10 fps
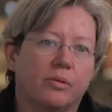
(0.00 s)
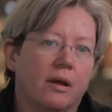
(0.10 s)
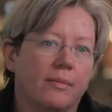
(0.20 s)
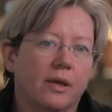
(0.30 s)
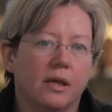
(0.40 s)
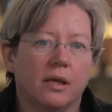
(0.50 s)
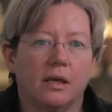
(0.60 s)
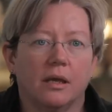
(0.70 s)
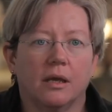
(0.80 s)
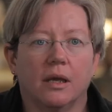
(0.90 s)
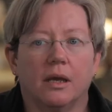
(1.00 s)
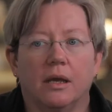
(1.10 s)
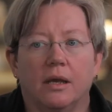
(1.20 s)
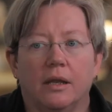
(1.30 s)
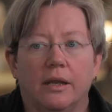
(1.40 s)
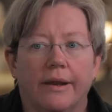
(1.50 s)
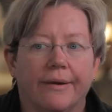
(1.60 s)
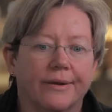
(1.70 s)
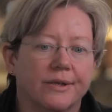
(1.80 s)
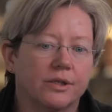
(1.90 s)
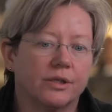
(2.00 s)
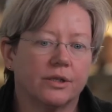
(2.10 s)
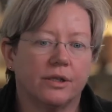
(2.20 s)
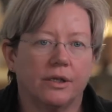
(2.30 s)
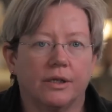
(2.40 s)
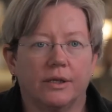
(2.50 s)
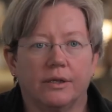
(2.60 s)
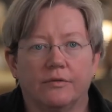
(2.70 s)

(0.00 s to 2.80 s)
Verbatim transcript: plumbing and air conditioning and